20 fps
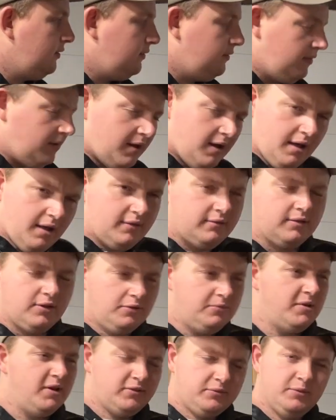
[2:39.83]
All right, let's go
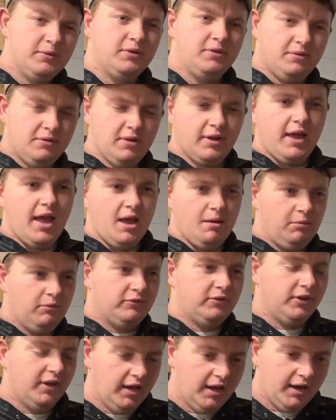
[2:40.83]
mess with the cables
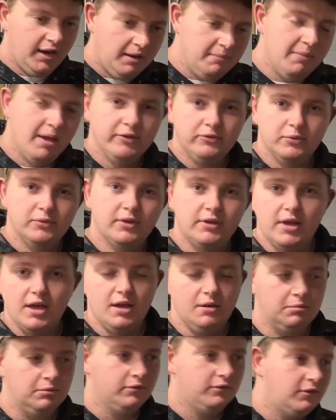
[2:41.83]
again. I mess with the
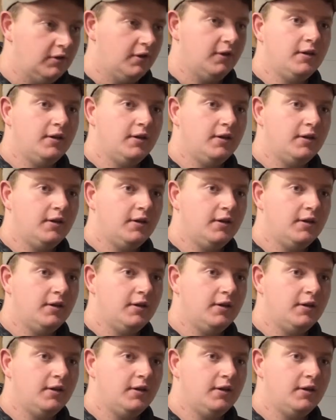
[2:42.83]
cables.